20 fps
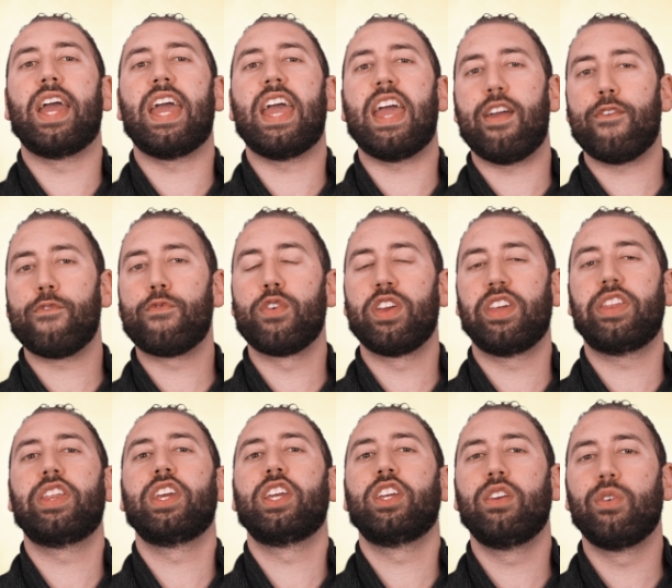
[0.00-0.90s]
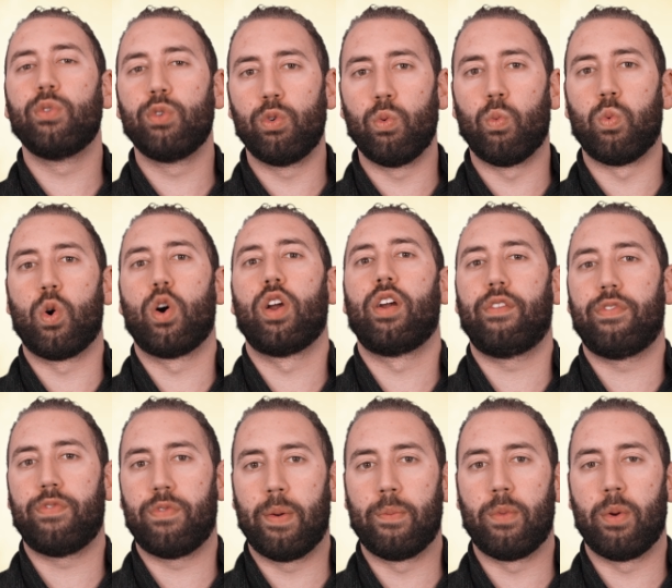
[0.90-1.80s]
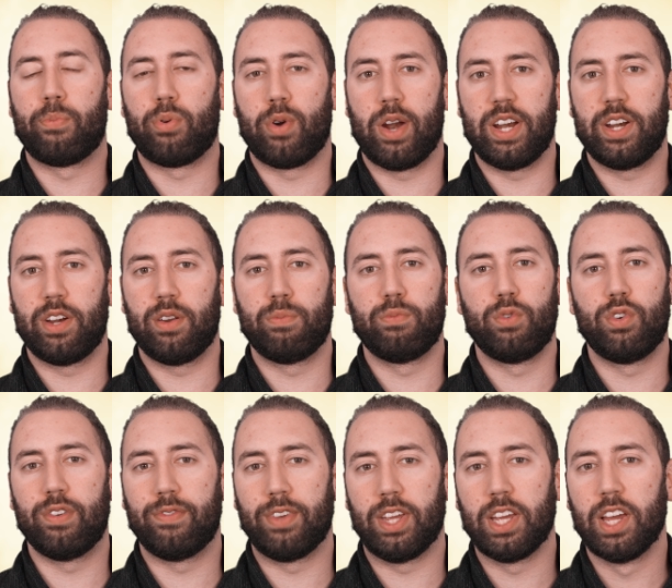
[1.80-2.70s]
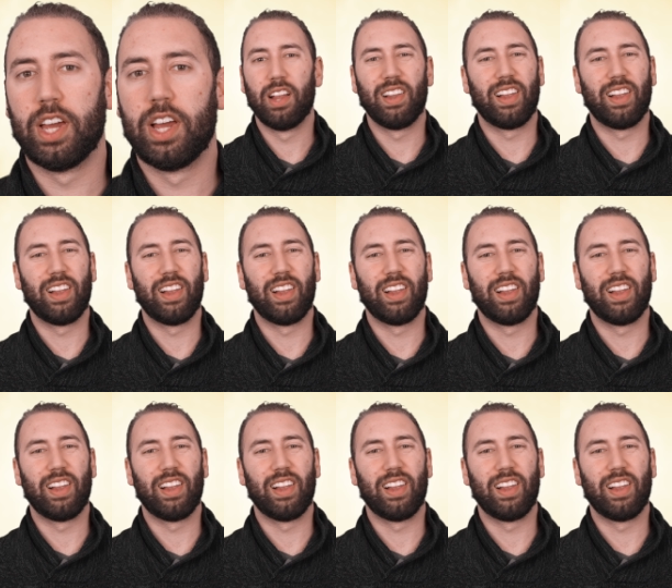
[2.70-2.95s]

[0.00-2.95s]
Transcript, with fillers: everything you would want from a Predator movie.